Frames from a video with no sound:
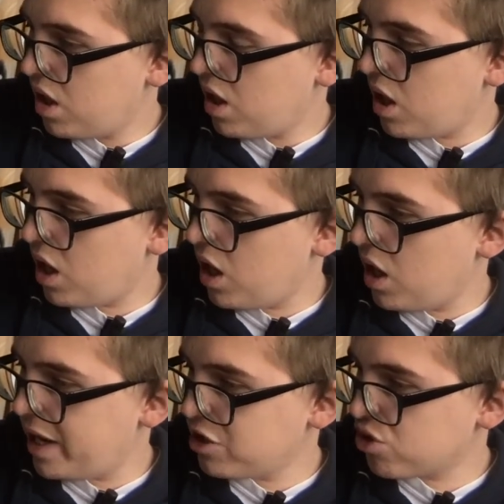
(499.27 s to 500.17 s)

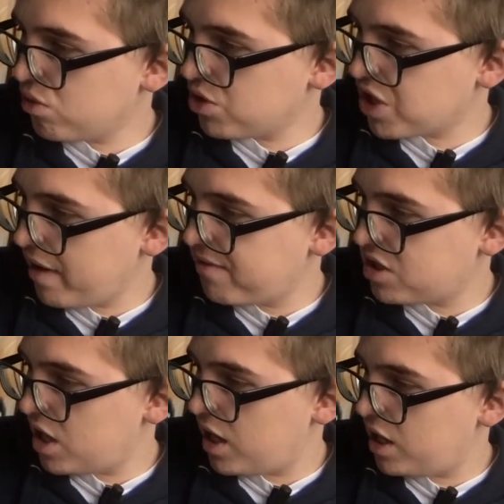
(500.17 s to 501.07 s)
Electrical
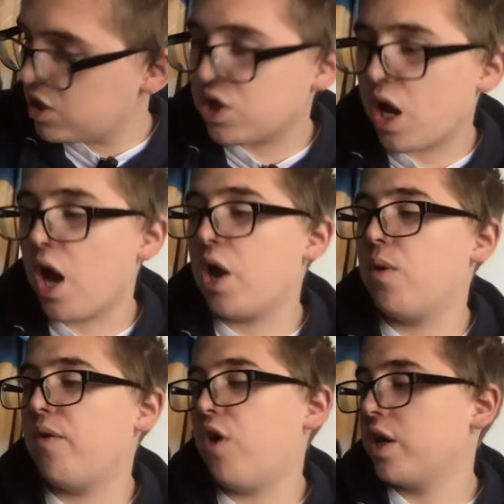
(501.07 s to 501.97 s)
Safety. So
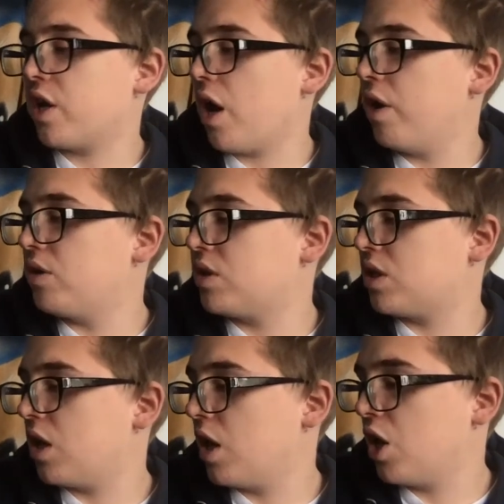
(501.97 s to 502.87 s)
if I go
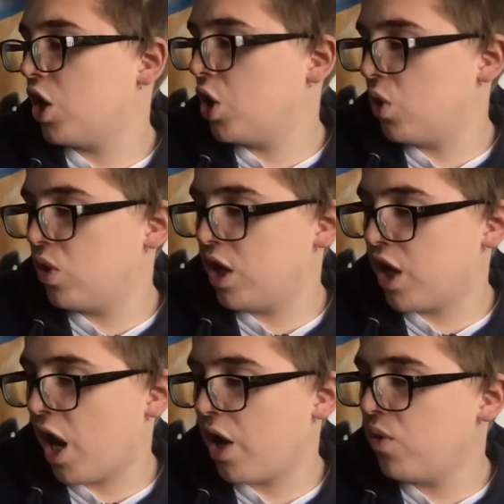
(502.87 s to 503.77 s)
to, you
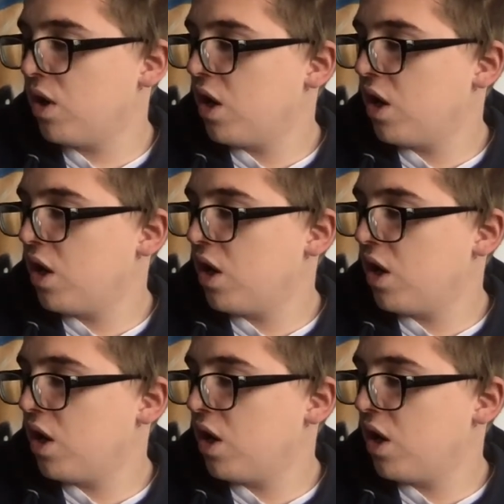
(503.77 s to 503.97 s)
know,